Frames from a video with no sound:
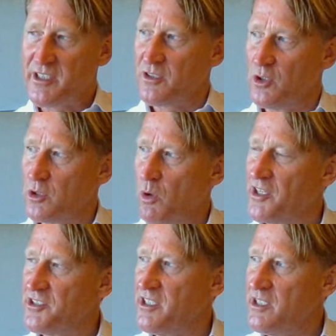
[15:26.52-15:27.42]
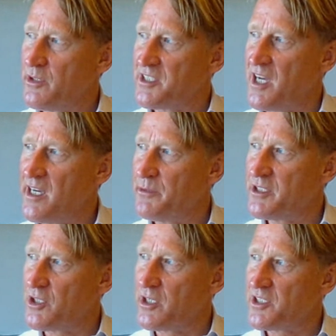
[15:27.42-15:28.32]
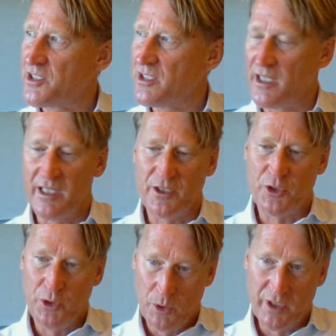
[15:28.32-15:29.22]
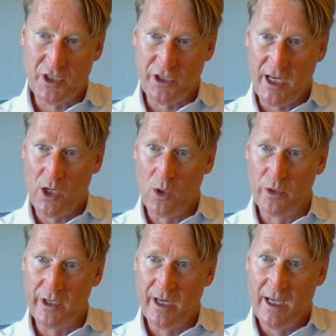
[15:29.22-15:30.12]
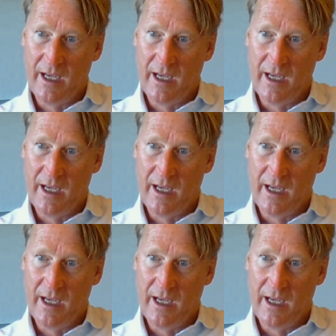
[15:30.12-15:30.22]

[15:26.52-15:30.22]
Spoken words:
good quality, you get high returns to you as a shareholder,